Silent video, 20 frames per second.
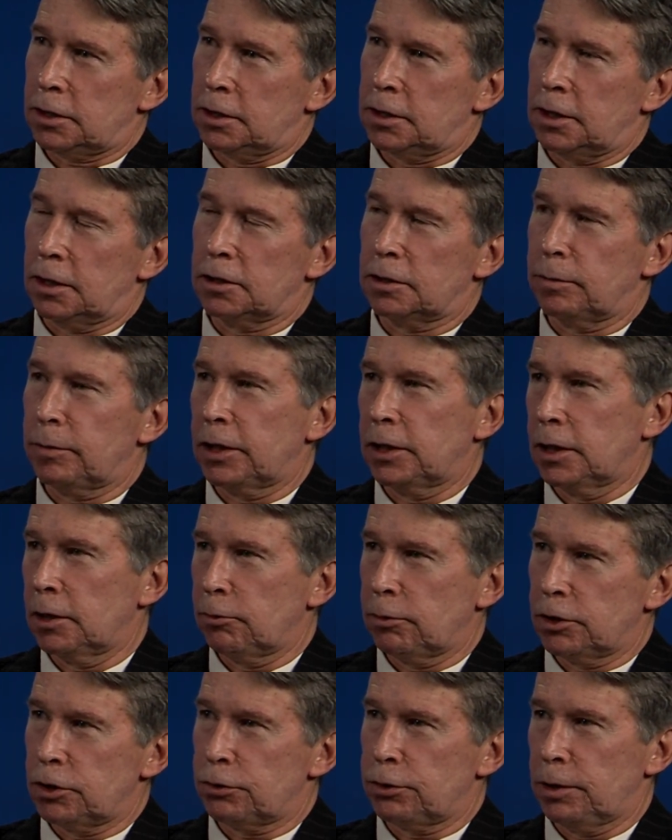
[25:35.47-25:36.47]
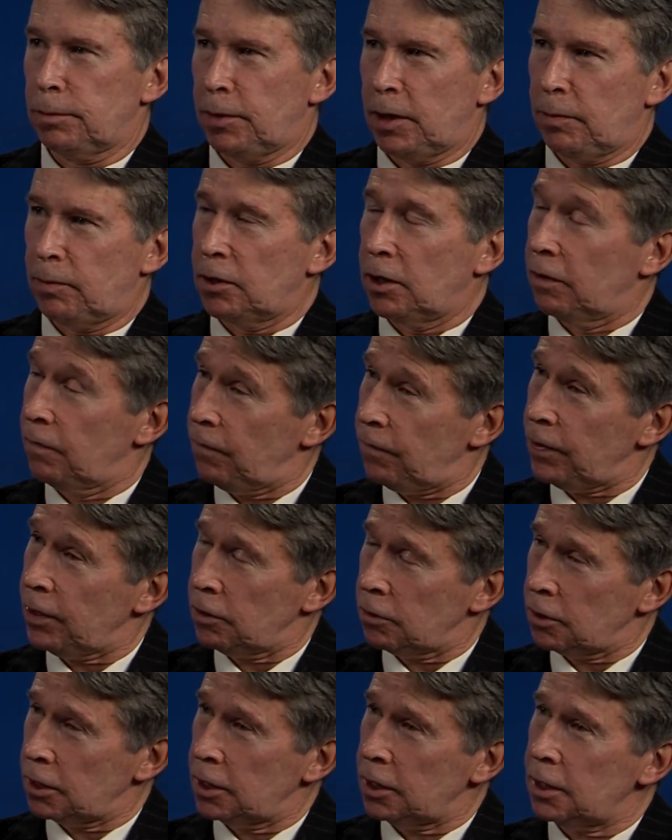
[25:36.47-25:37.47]
It doesn't mean they would treat people
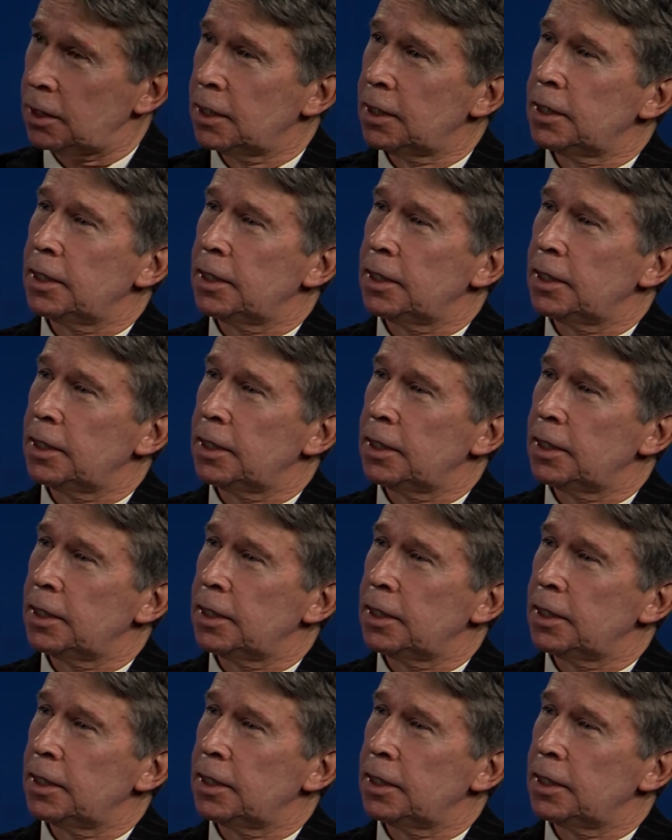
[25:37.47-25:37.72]
unfairly.